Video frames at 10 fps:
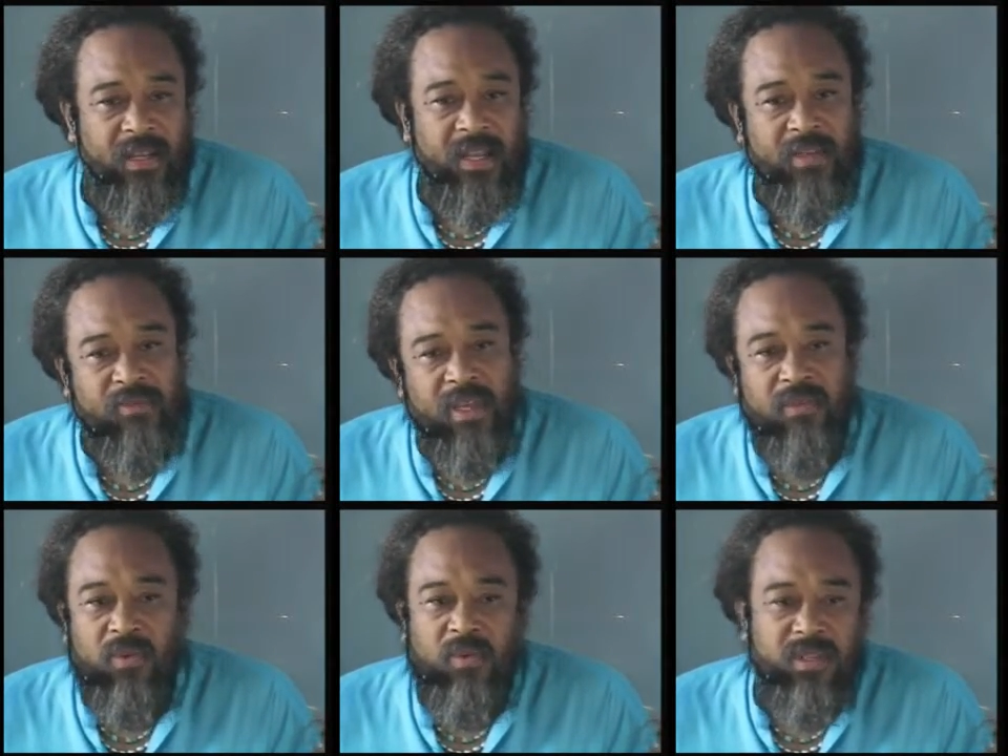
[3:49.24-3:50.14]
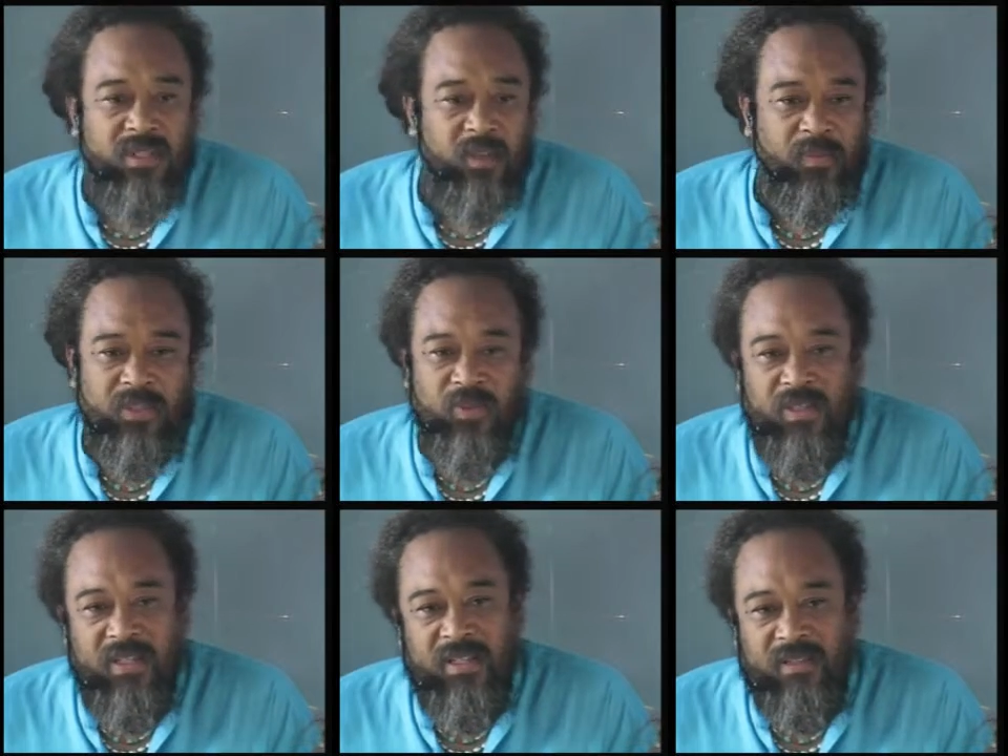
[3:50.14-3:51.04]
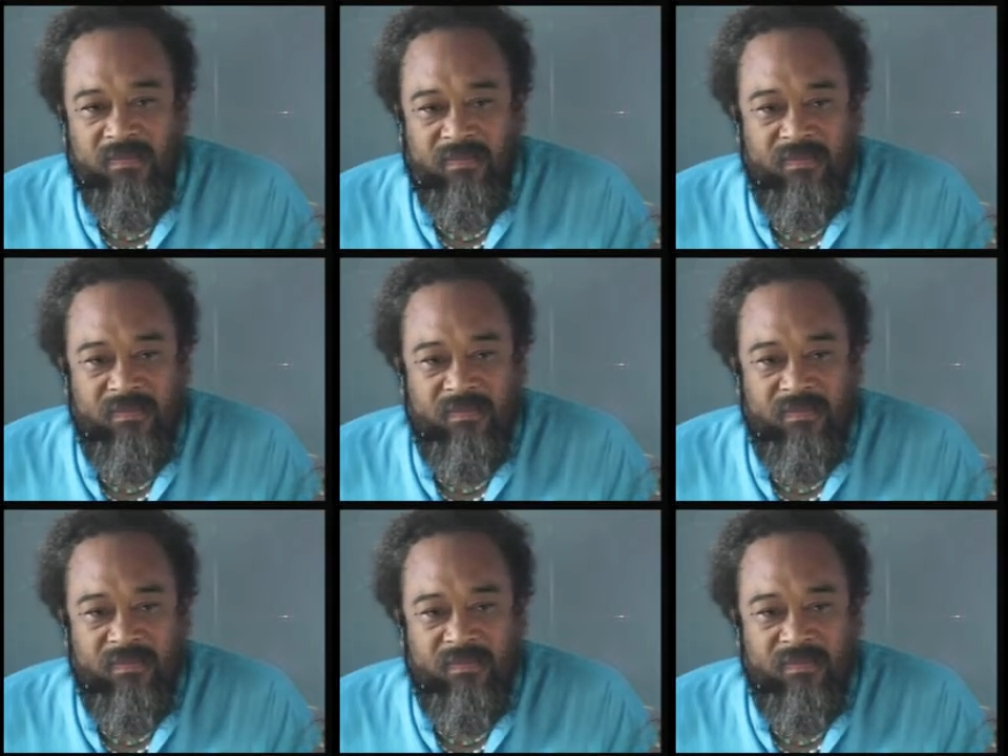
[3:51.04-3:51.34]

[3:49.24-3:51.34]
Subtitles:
And life gave you this opportunity.